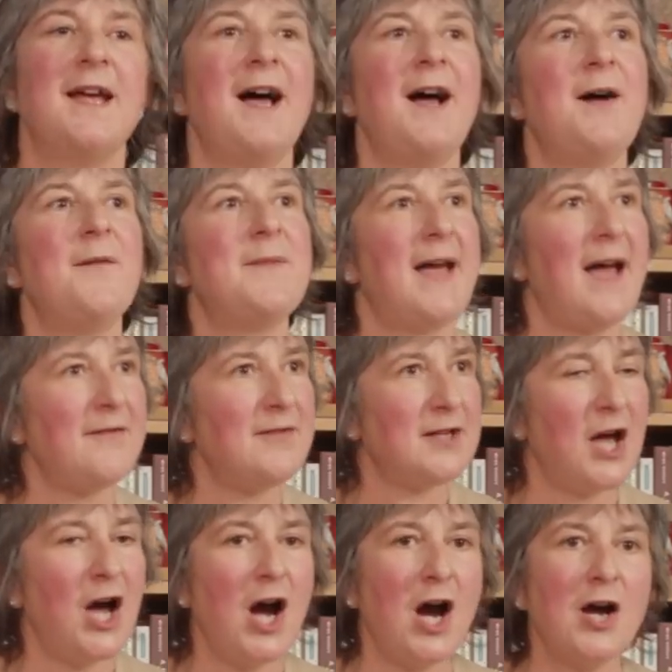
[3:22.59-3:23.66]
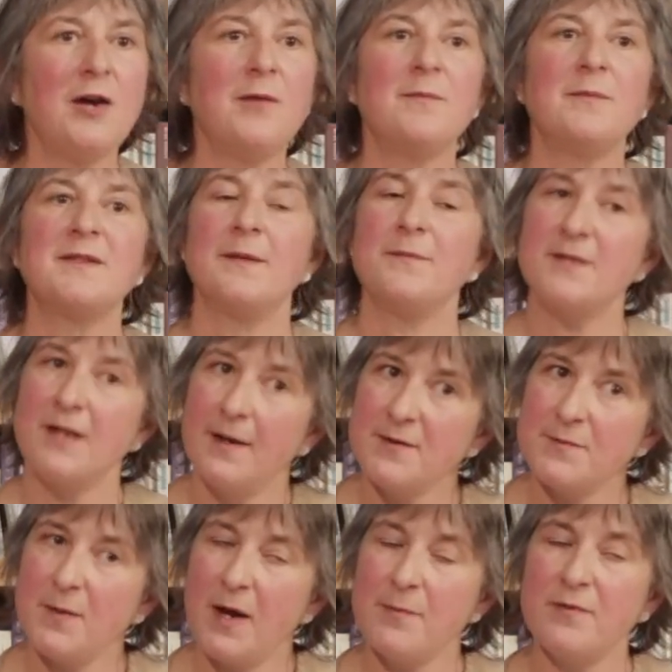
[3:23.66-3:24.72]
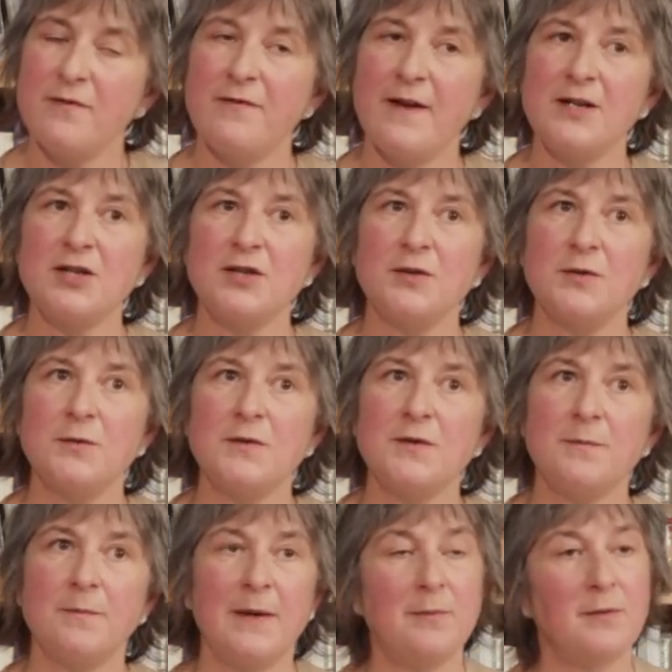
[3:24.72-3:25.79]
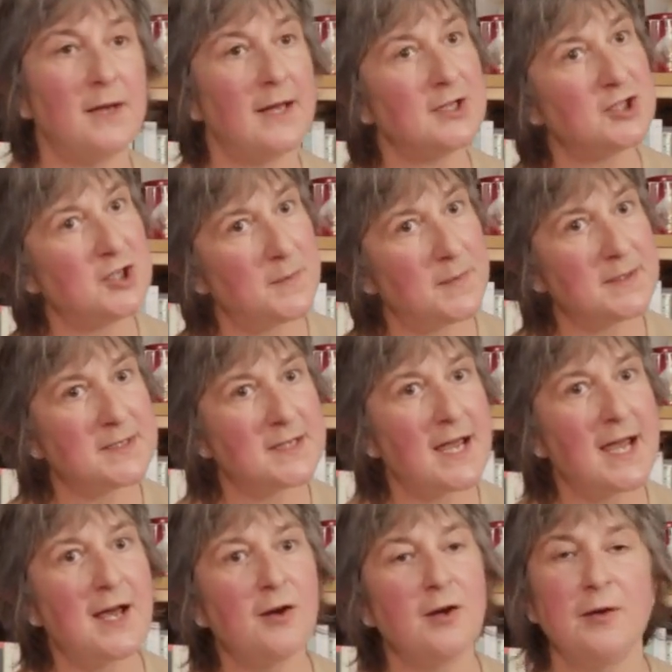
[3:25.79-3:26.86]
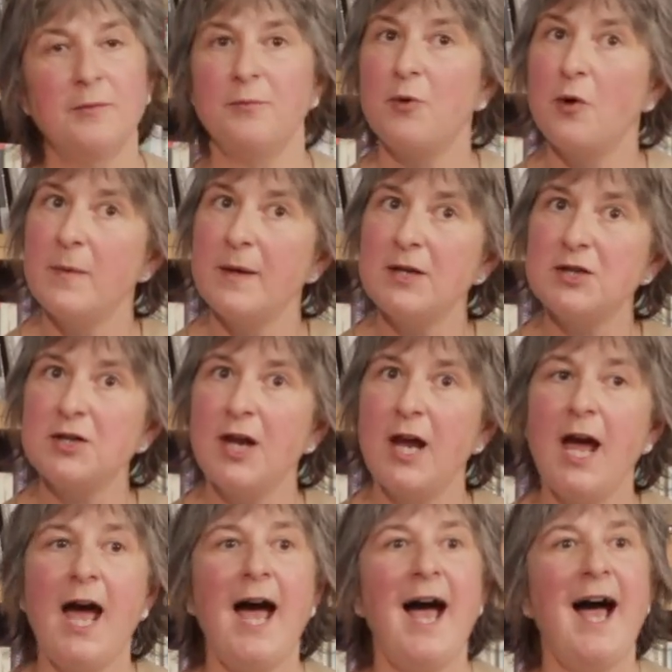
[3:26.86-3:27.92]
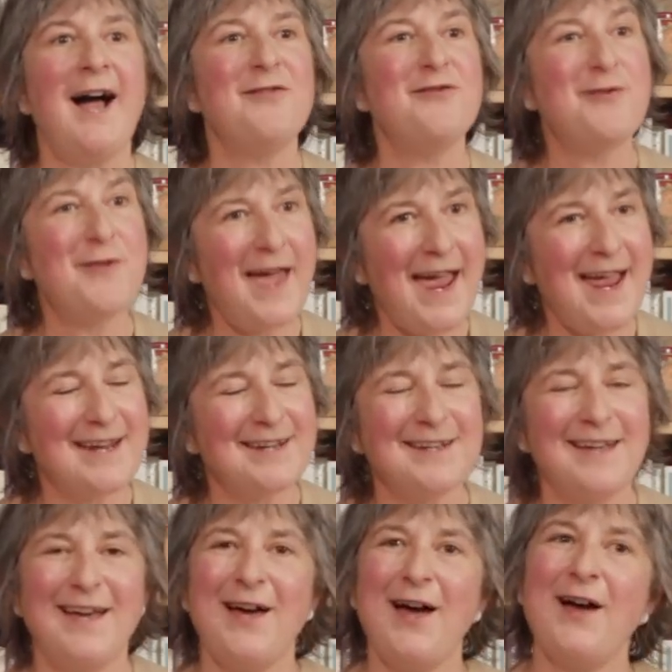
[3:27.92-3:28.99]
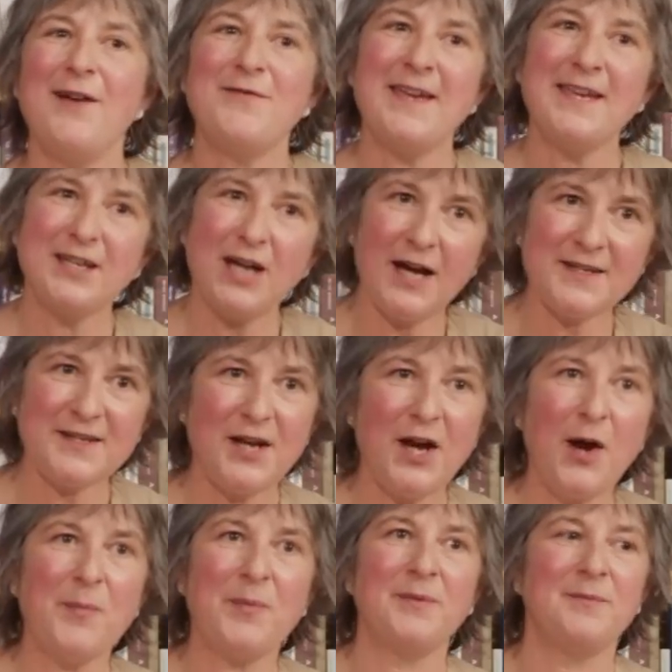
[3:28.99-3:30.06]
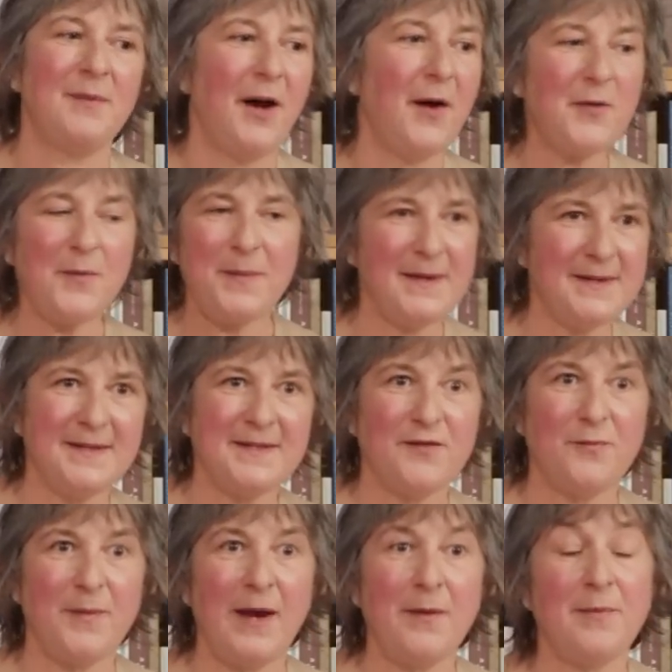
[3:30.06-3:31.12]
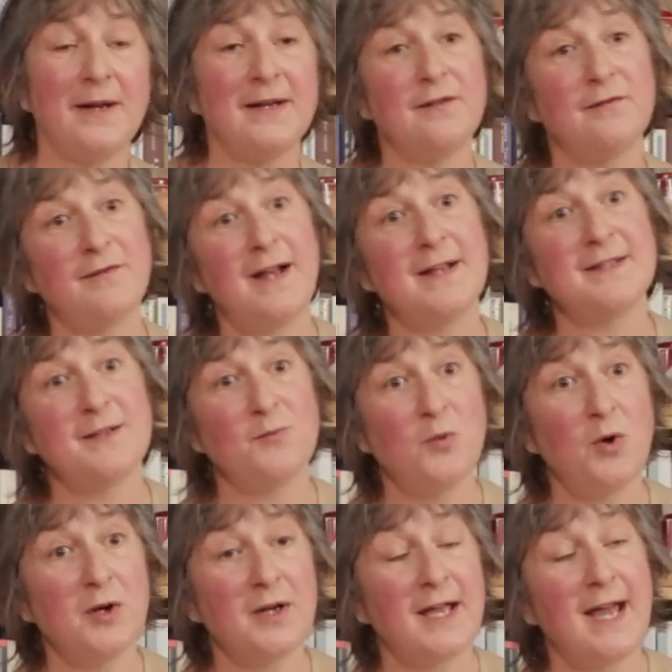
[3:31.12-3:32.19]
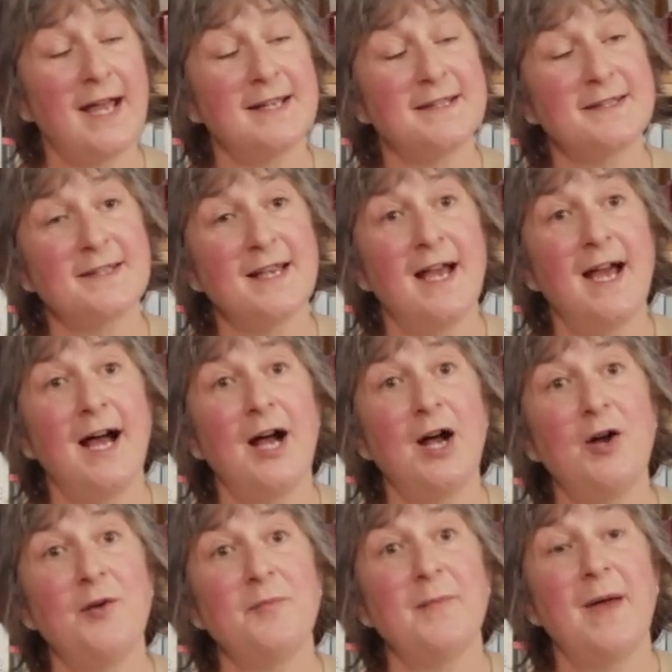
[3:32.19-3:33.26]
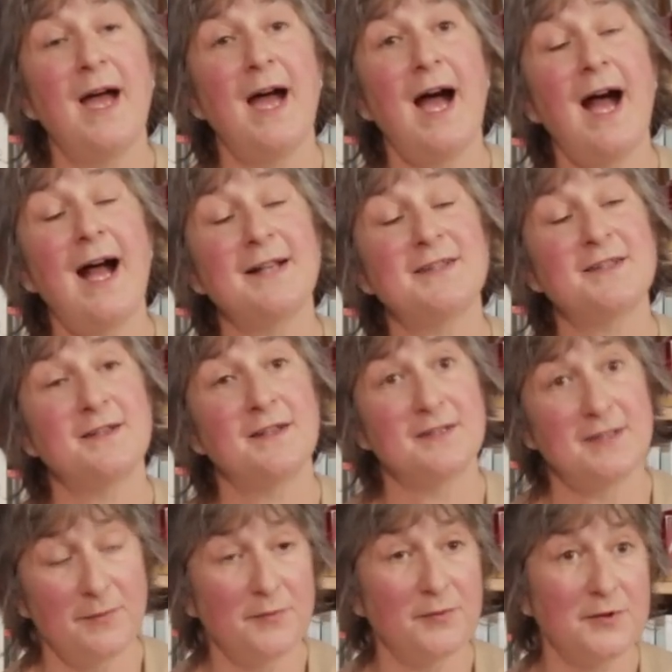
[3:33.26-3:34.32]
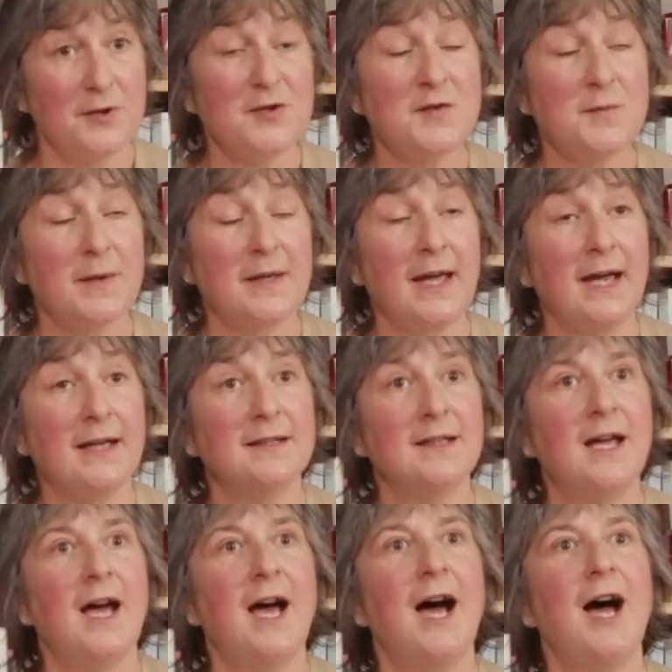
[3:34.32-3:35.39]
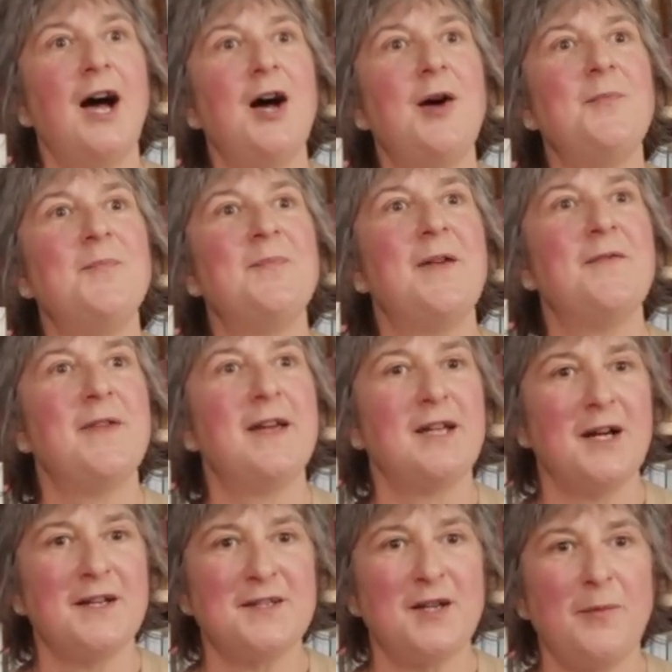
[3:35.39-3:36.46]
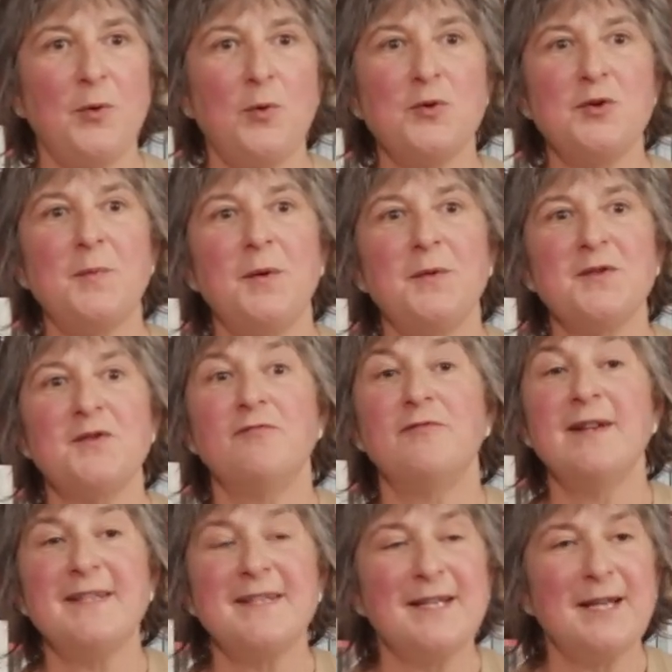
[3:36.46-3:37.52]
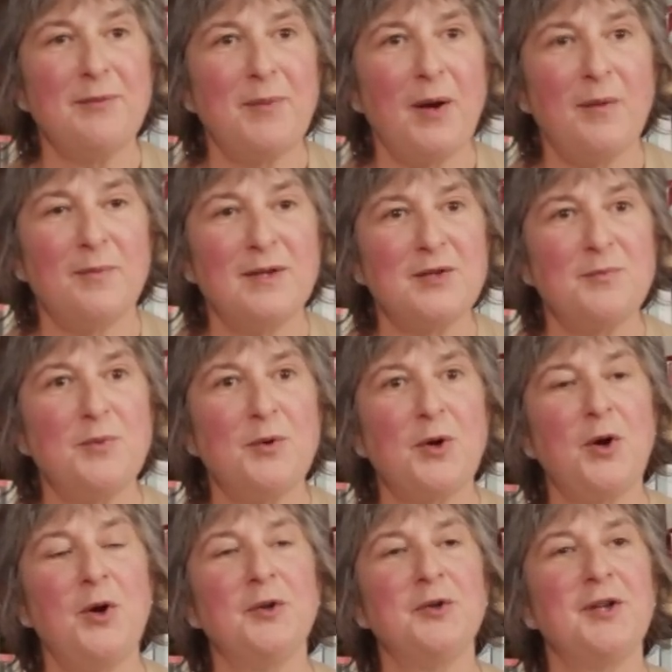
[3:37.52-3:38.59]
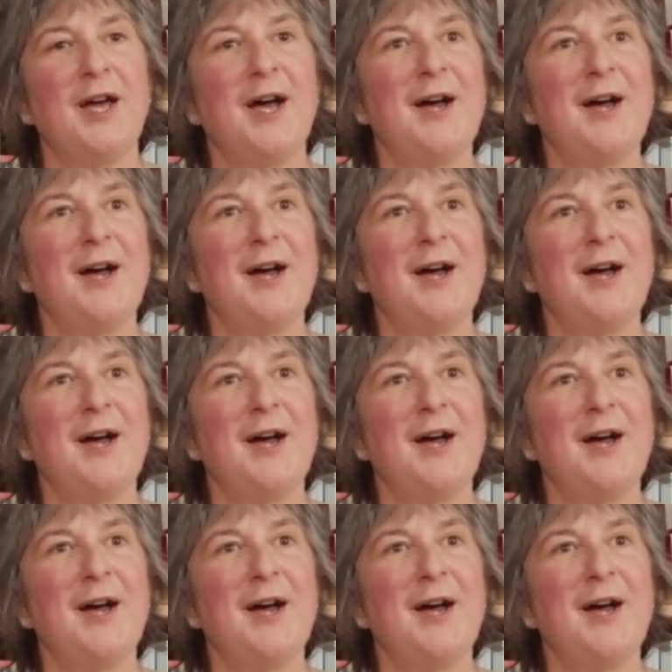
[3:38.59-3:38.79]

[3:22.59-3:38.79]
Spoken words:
They have it hung sometimes by professionals, people like Chippendale and Bromwich, and then they cut up other pieces of paper, and in fact in one case at Temple Newsome again, they cut up Audubon's recently published book on